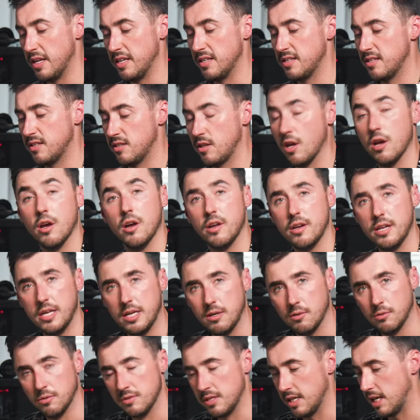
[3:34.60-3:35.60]
sturdy
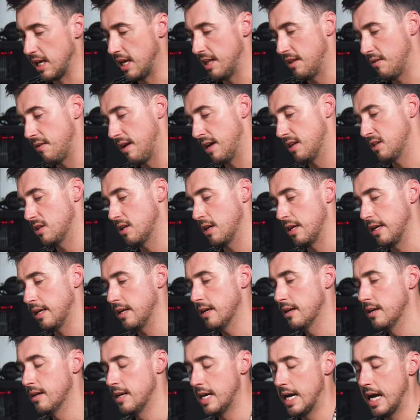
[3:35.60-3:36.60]
altogether actually,
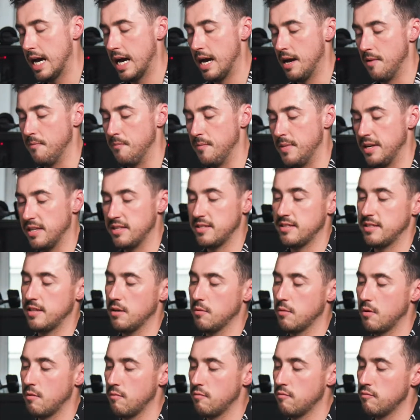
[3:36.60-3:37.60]
and it's
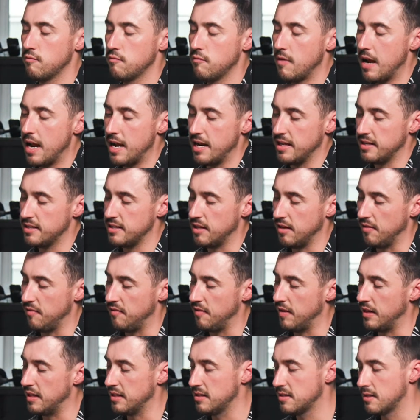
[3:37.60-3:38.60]
still a
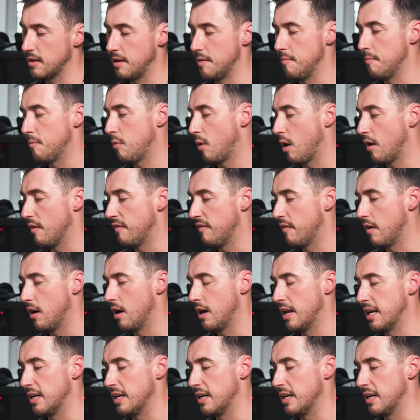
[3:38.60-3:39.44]
relatively slim profile.